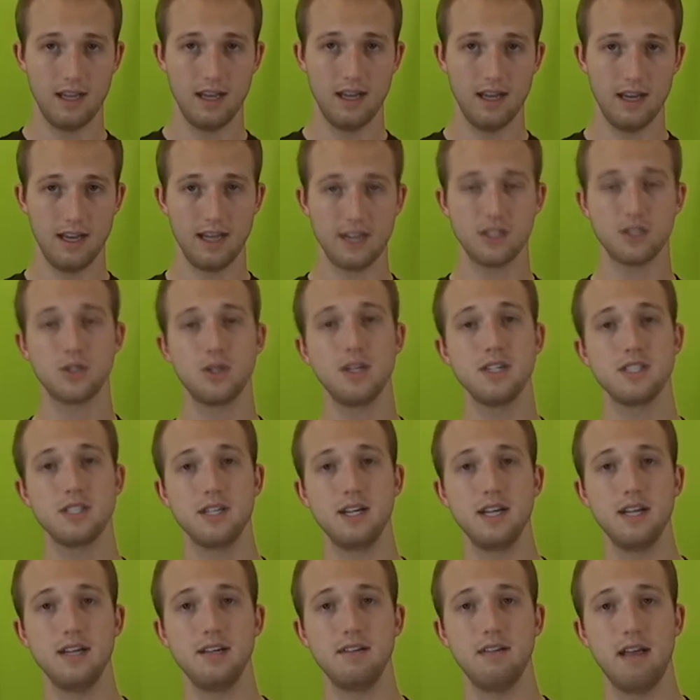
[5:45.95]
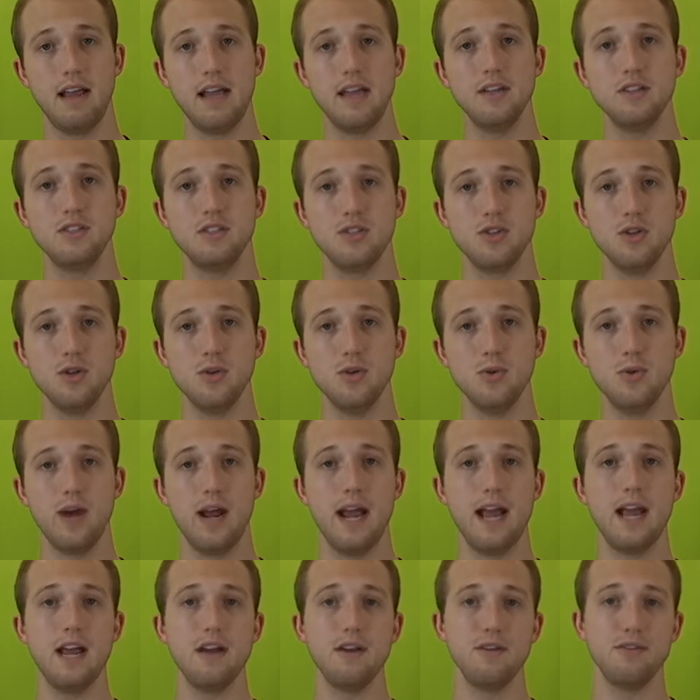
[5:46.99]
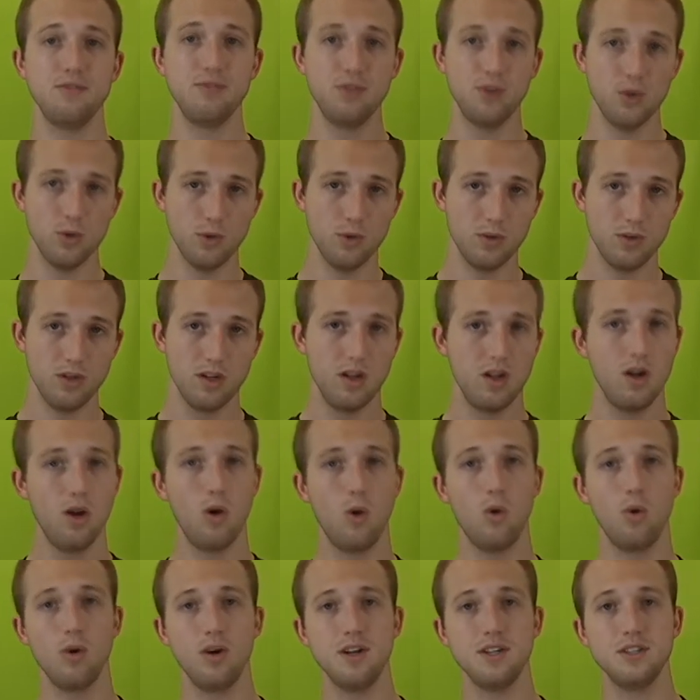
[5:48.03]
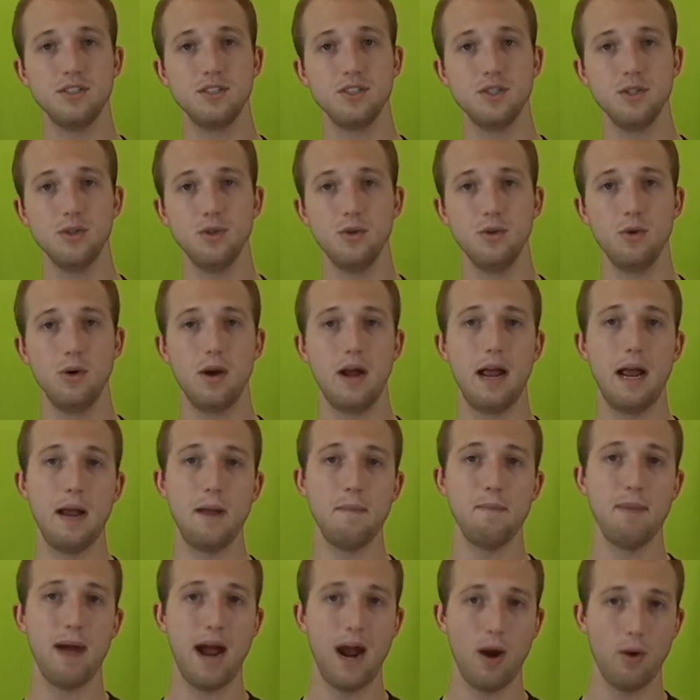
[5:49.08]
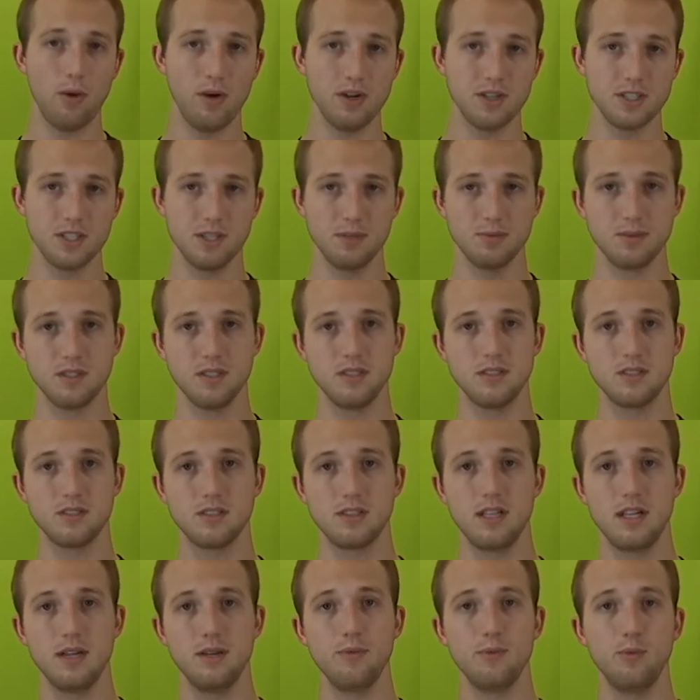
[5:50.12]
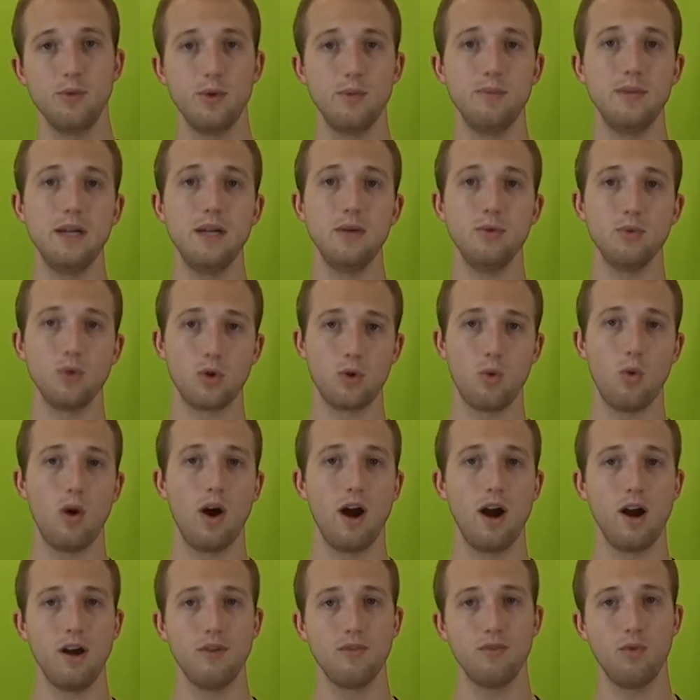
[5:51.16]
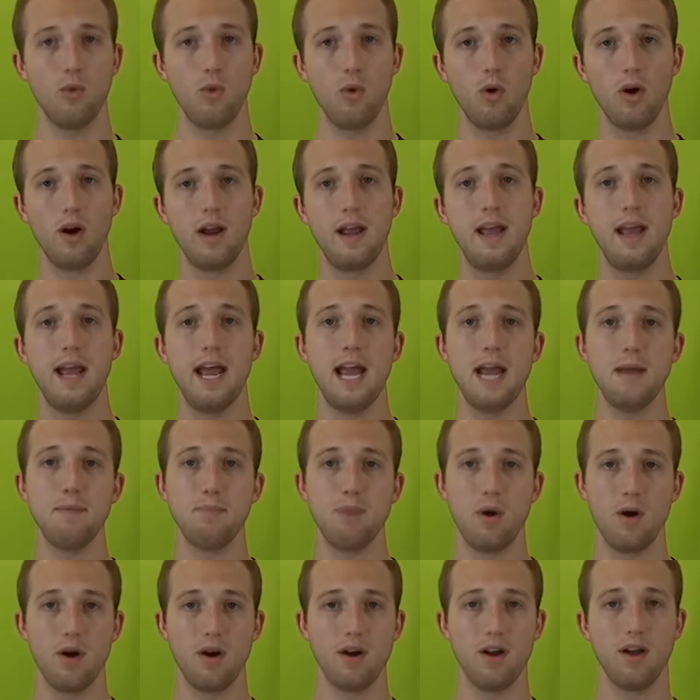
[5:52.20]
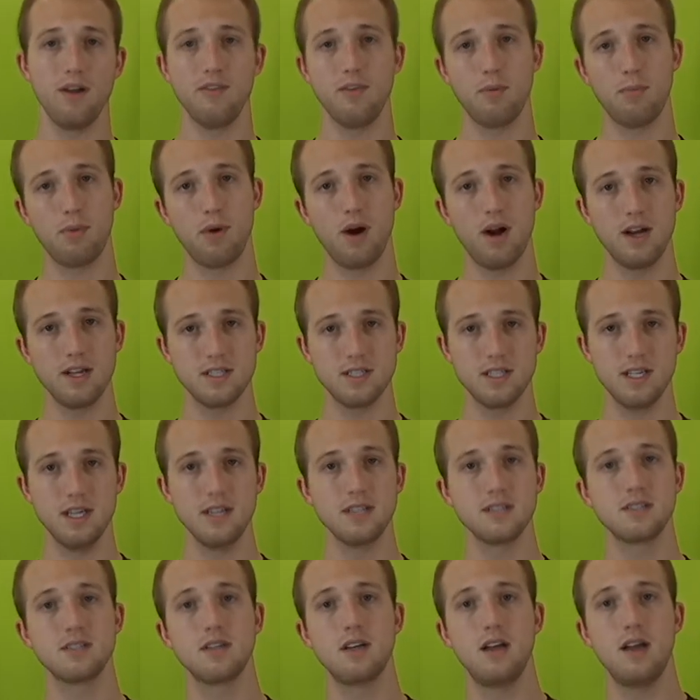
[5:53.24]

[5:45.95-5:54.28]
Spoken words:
electricity into a fuel or into a power substance that would be required for a part of a process.